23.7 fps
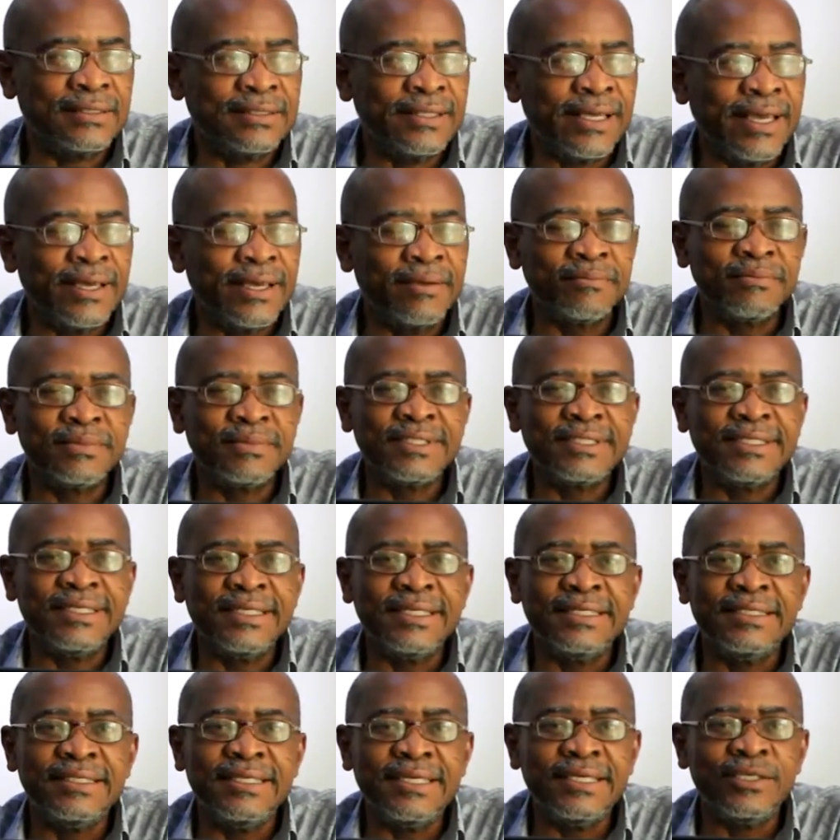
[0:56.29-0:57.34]
term
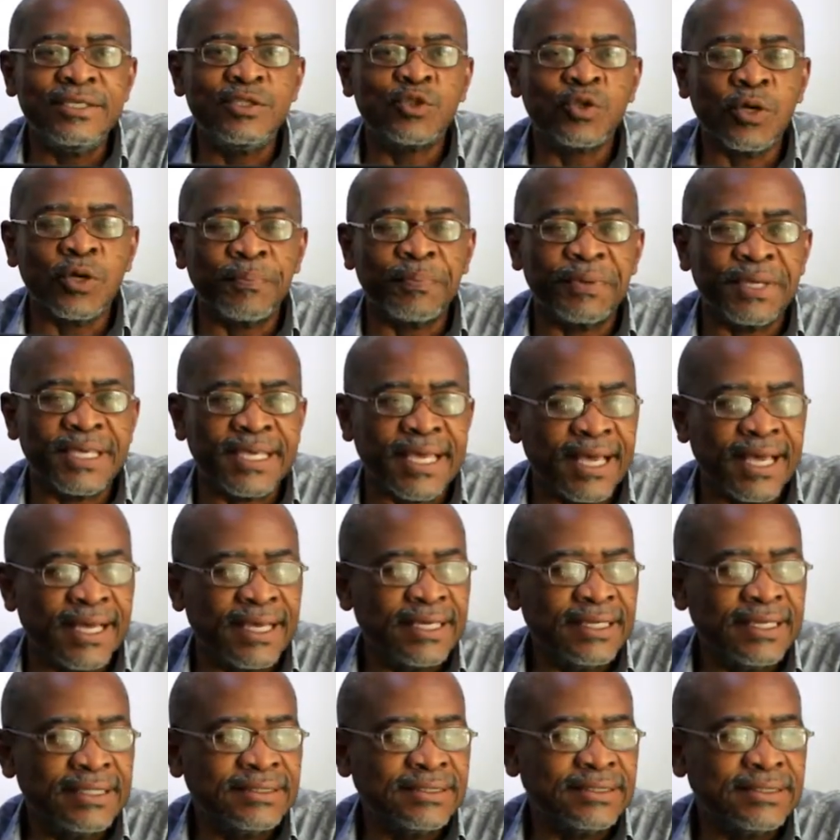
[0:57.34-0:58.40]
TDSTOPICA
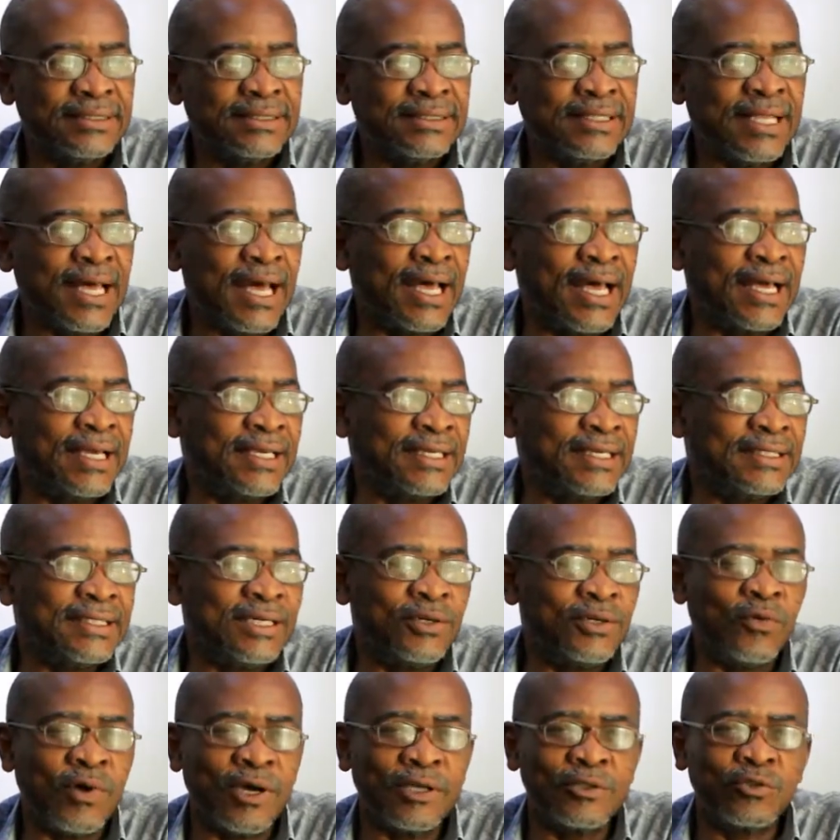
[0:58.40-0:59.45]
na
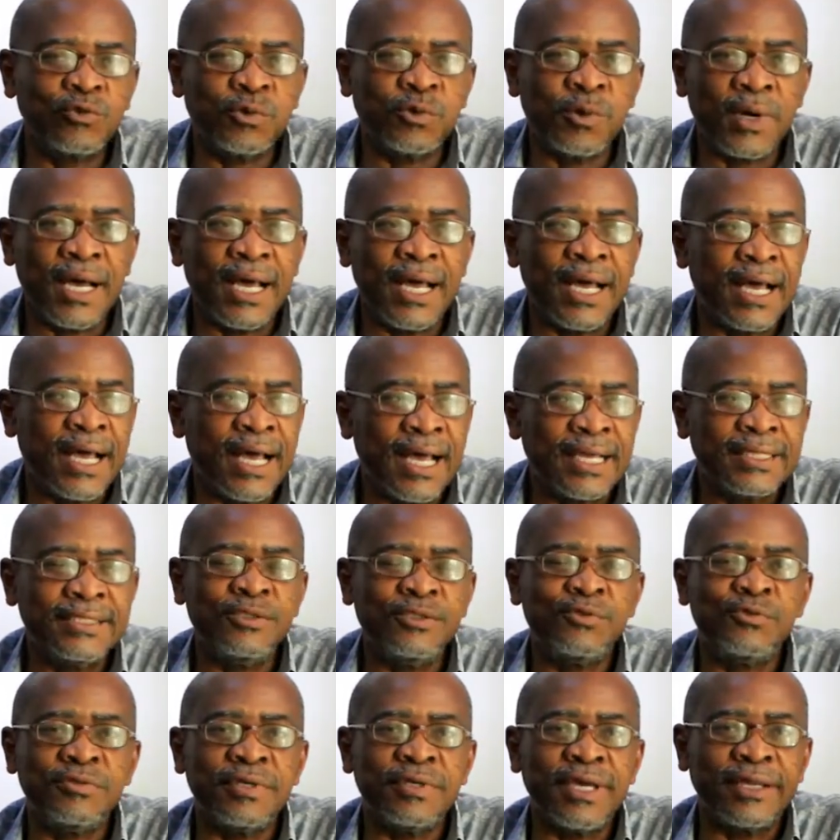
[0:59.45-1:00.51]
the no atoa
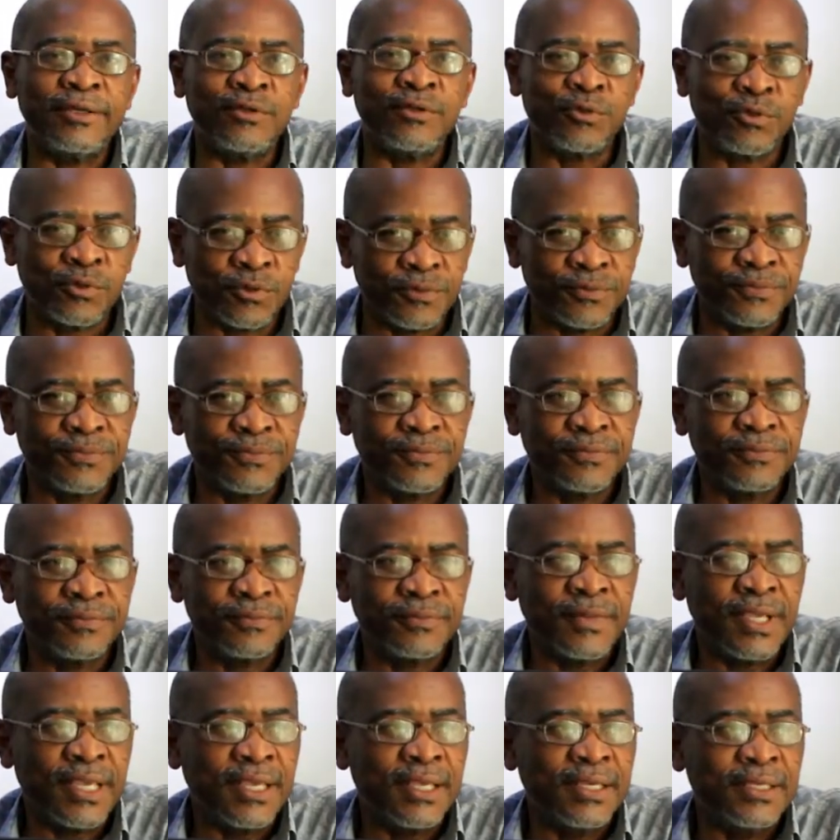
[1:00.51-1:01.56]
adusua so
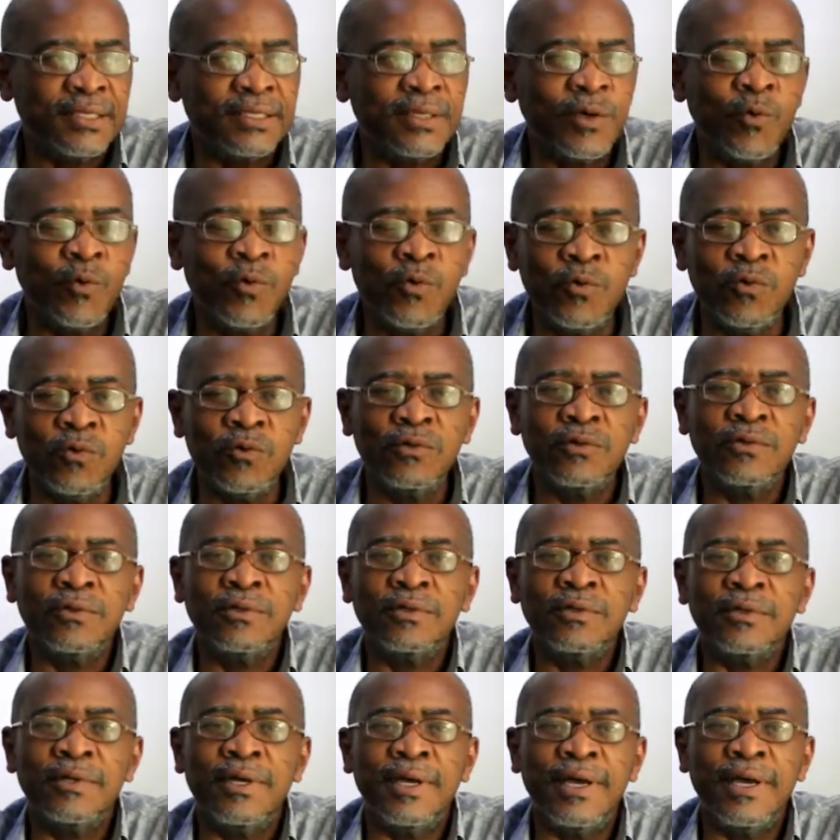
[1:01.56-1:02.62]
you
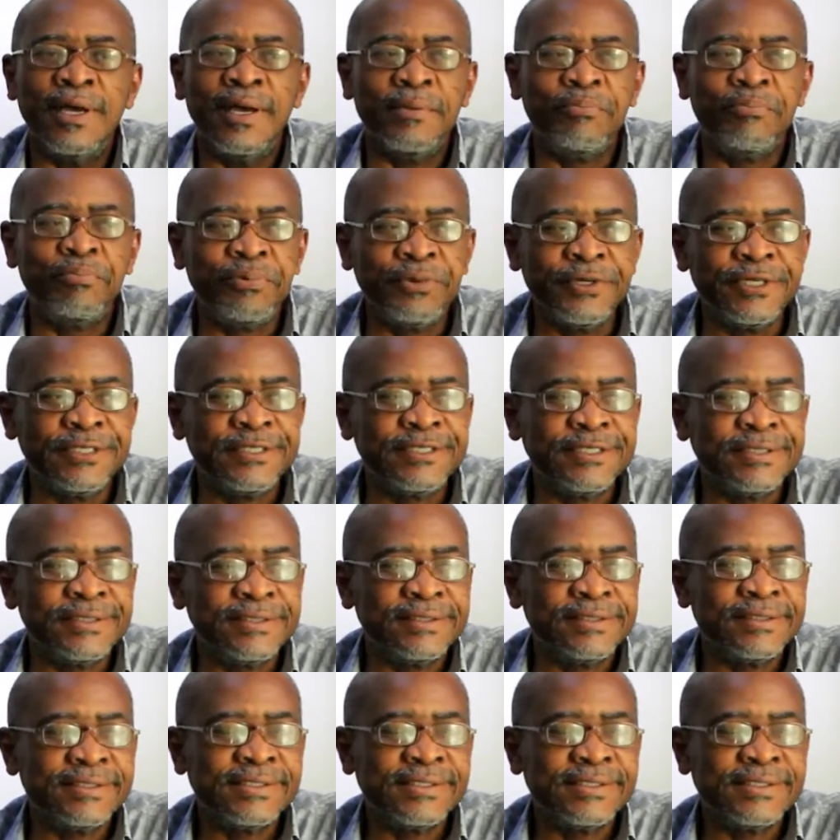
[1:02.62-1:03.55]
preaching